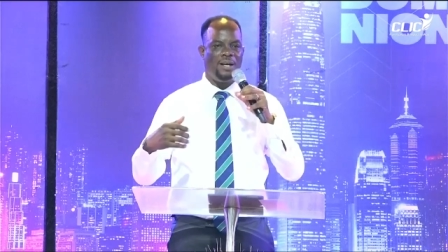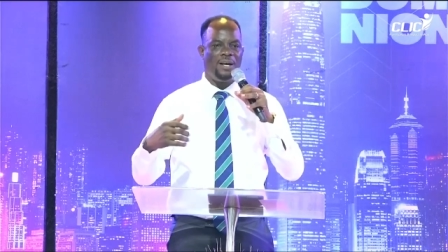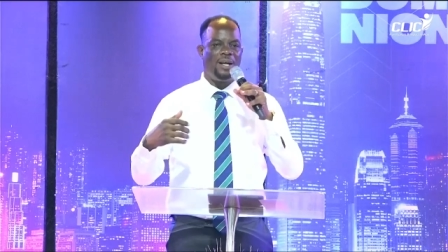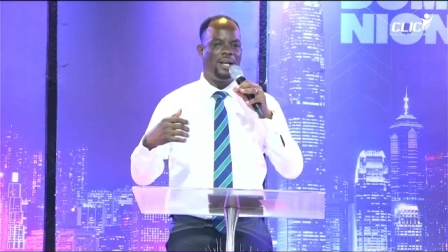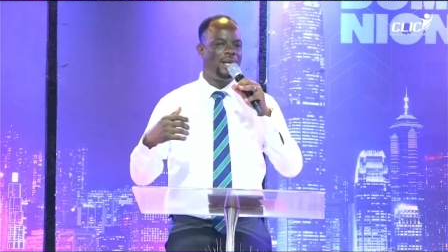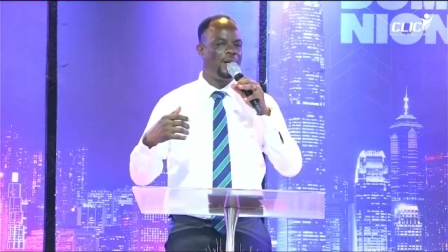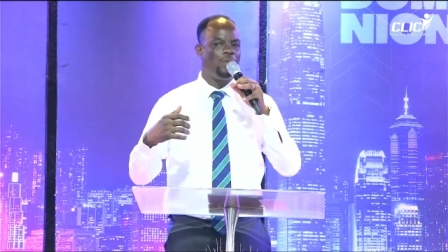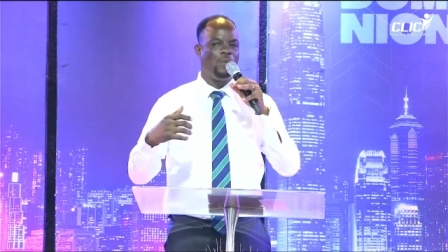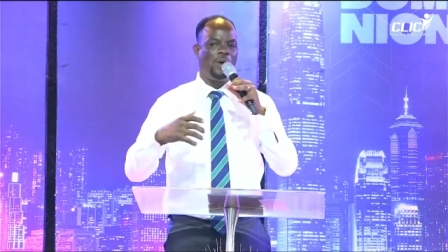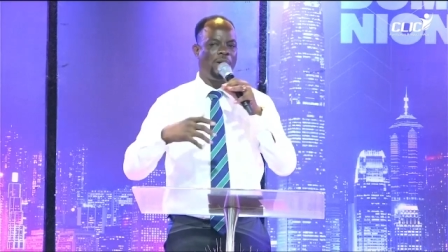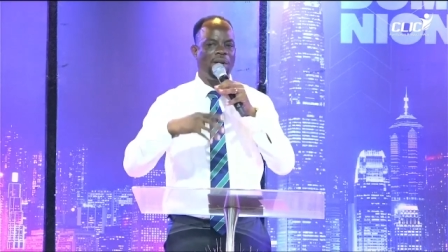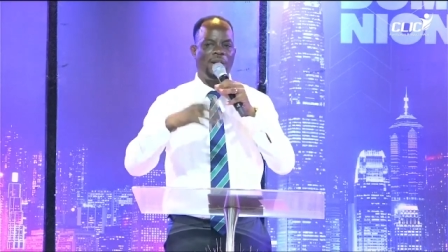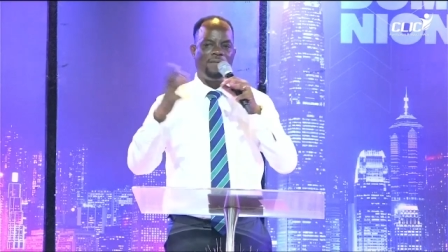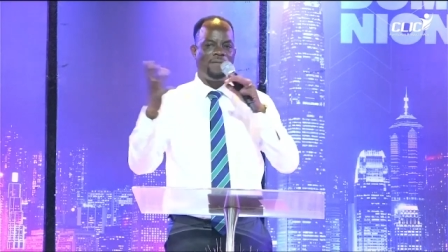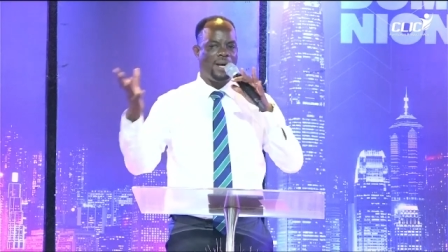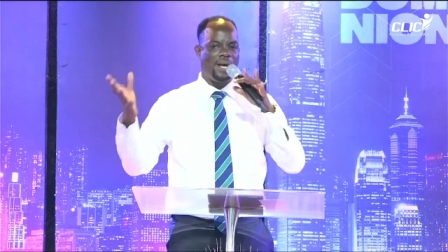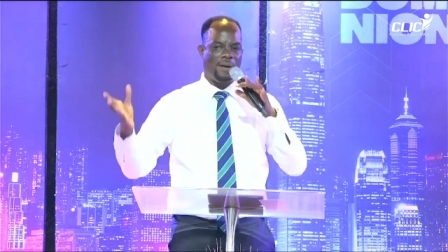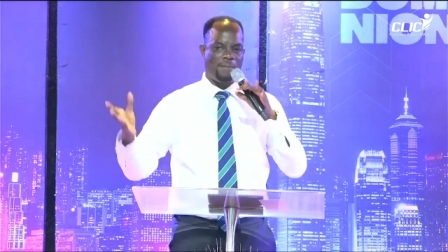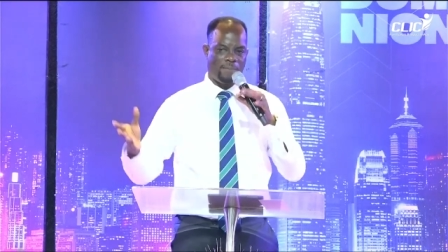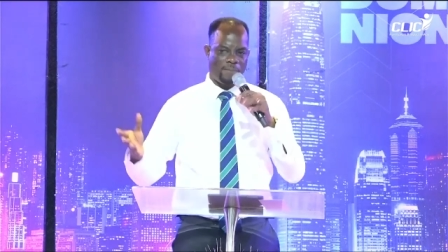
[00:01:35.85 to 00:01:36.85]
the
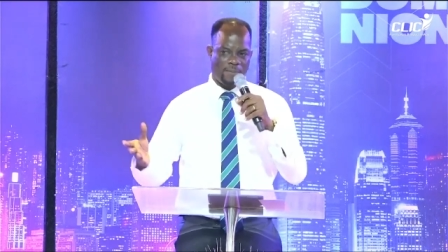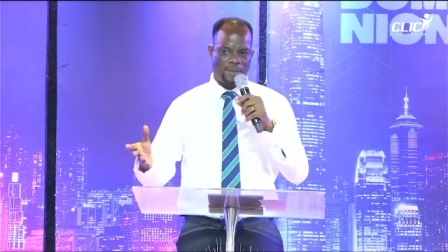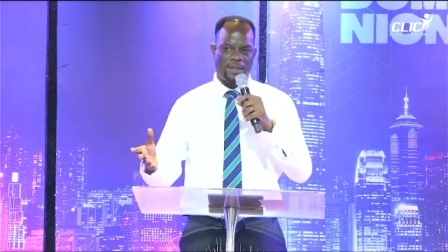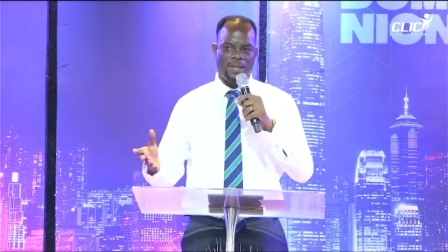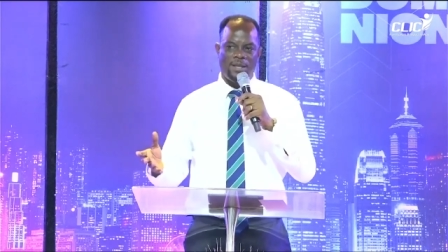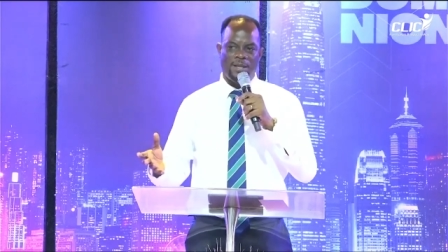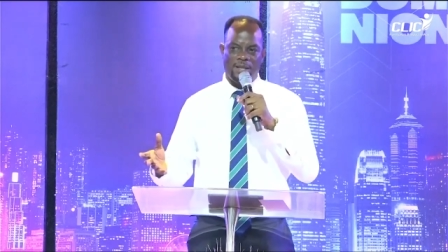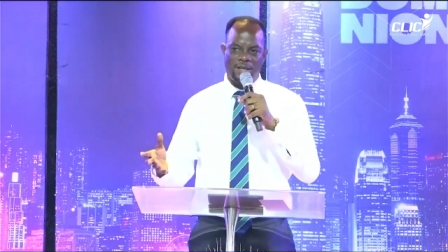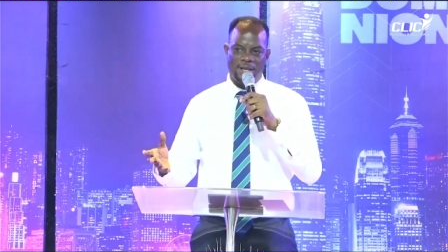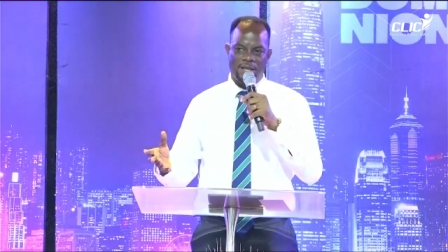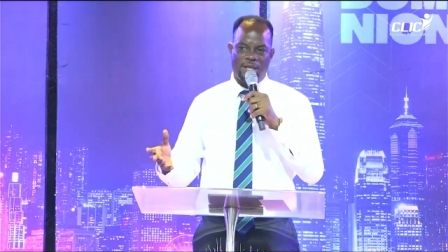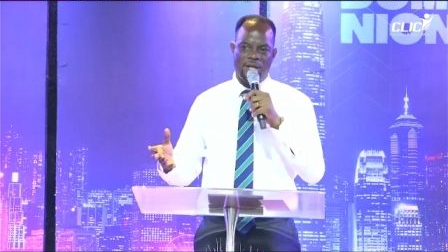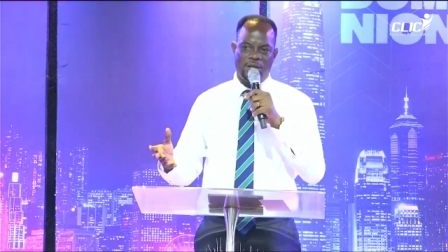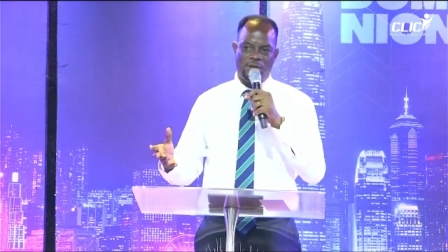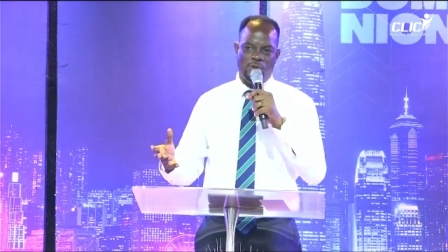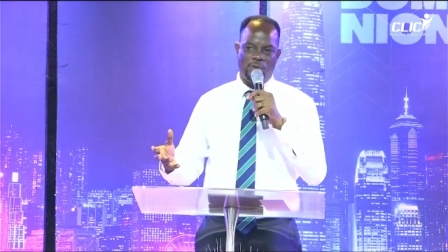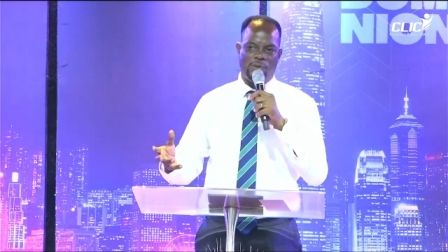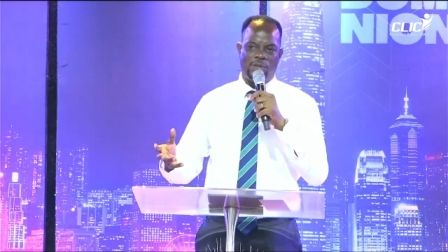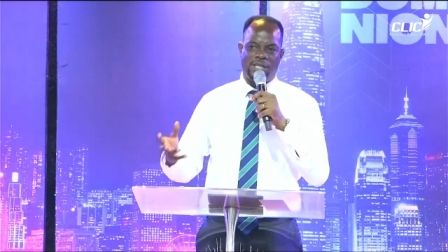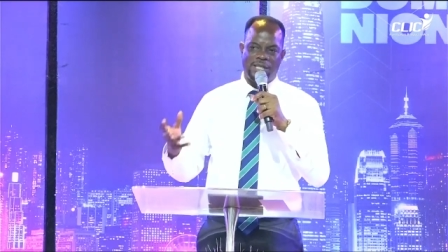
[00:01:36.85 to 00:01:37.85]
whatever
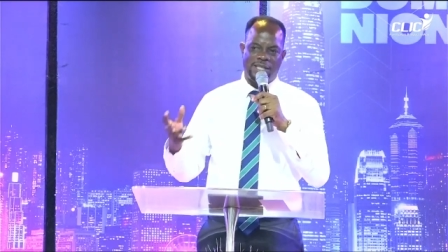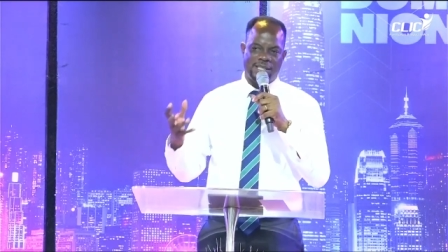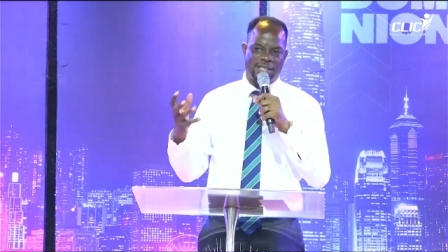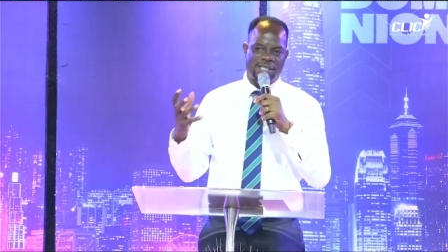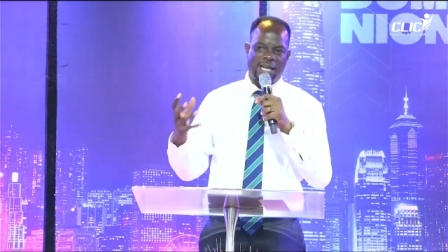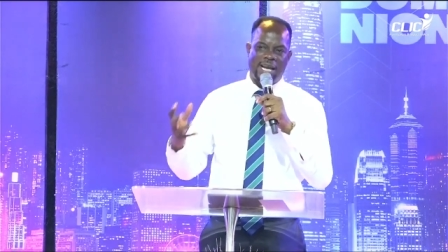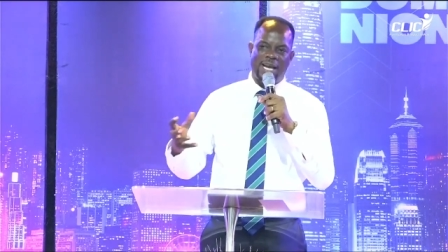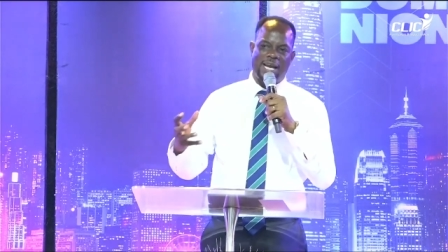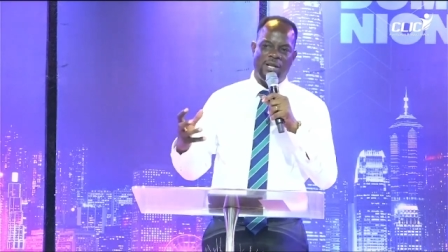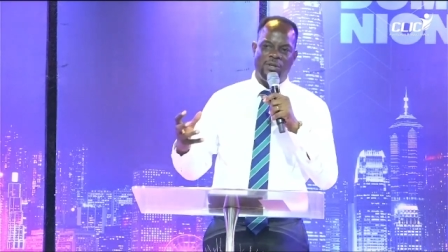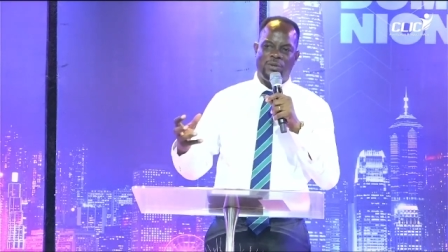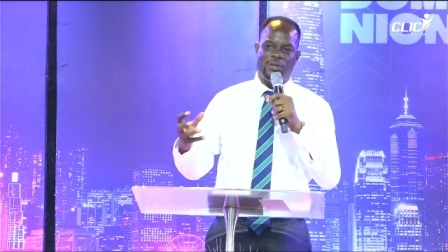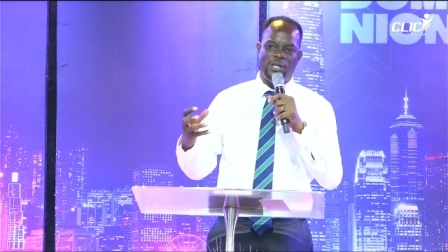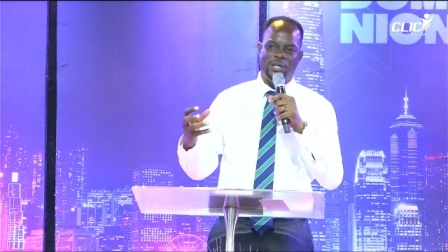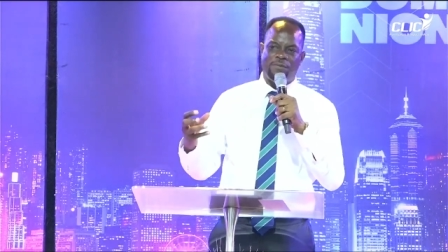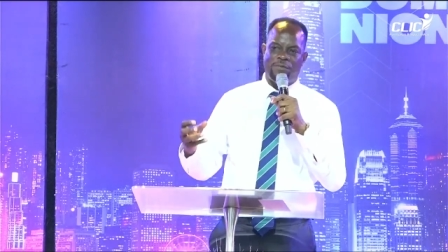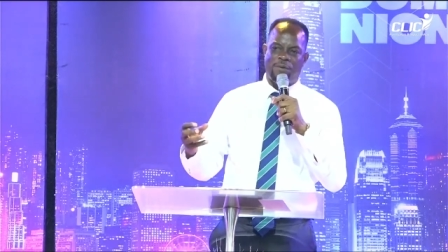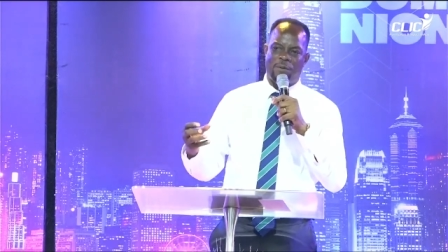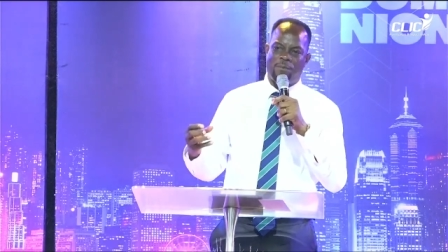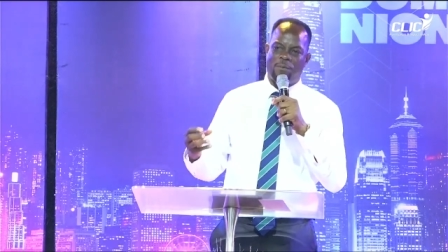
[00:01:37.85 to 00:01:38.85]
you desire, you need
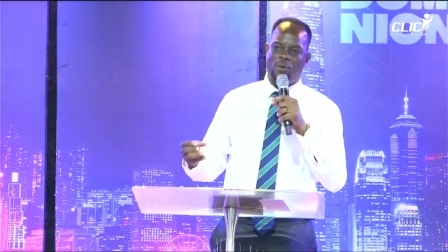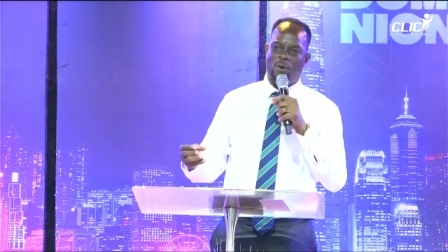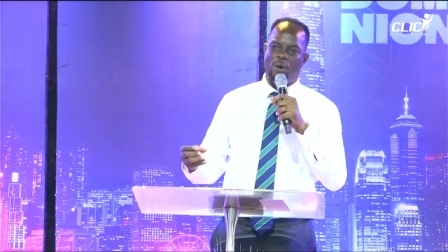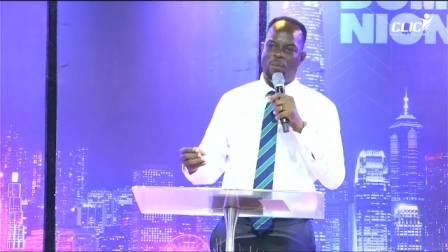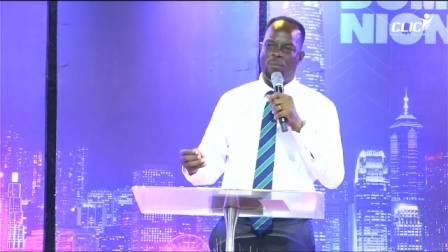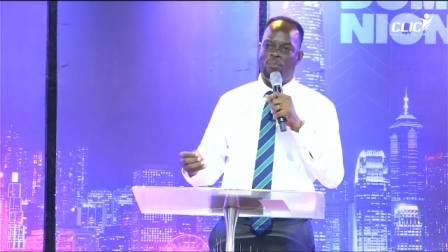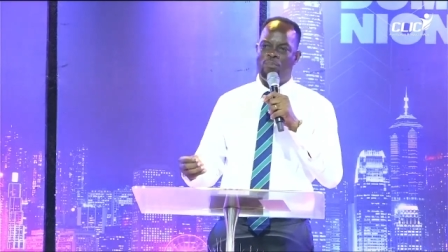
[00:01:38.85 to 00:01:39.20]
from God.